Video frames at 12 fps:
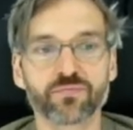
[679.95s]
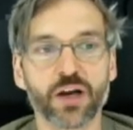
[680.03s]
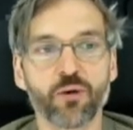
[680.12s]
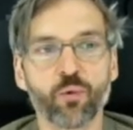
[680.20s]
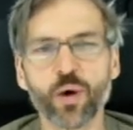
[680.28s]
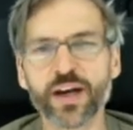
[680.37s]

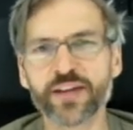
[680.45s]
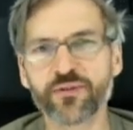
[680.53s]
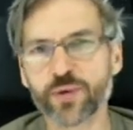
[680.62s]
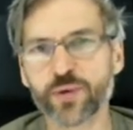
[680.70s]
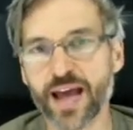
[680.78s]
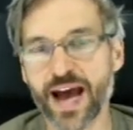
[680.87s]
what if
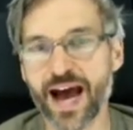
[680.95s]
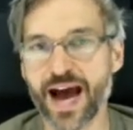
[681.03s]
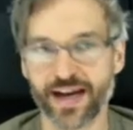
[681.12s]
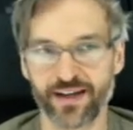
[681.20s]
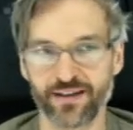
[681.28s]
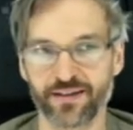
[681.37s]
we
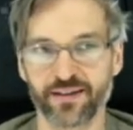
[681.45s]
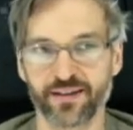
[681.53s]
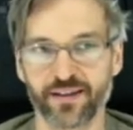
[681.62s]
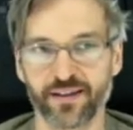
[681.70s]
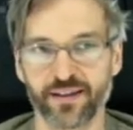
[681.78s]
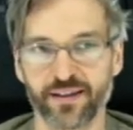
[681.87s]
had
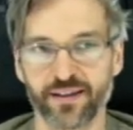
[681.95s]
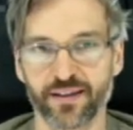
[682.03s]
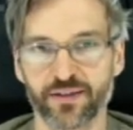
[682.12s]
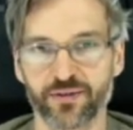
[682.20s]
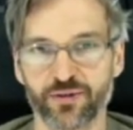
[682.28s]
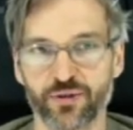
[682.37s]

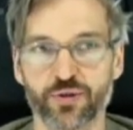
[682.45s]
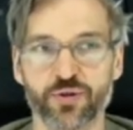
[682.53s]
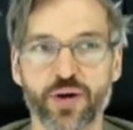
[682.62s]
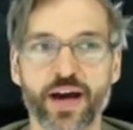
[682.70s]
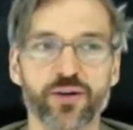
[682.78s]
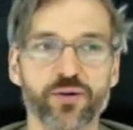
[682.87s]
to
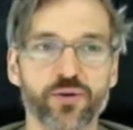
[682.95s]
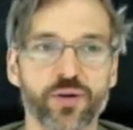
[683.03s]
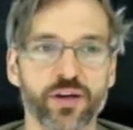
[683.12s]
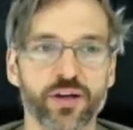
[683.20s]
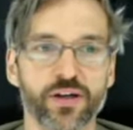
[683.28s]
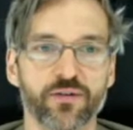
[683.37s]
try to
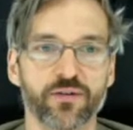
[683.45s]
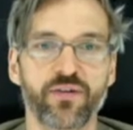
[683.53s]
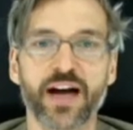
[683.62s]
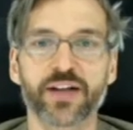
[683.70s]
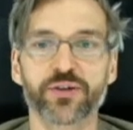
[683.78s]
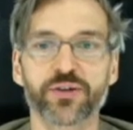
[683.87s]

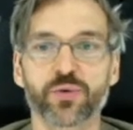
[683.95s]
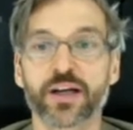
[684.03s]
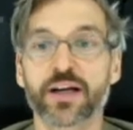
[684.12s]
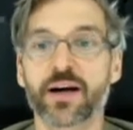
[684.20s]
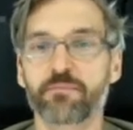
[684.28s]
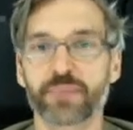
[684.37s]
value a
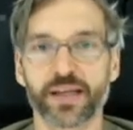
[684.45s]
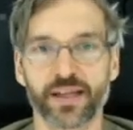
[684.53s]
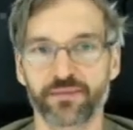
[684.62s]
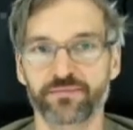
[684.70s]
company?